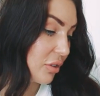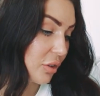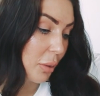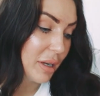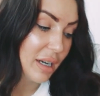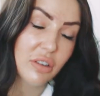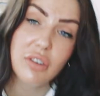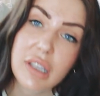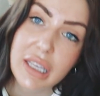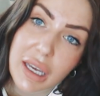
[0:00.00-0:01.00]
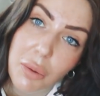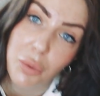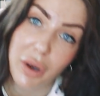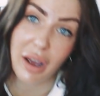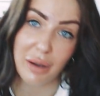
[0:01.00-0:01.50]
So initially
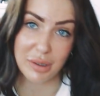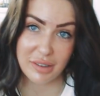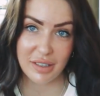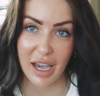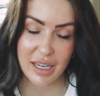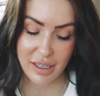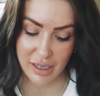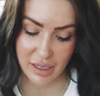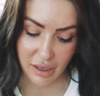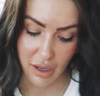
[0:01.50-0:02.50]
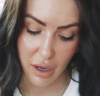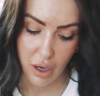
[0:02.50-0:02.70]
what I was taking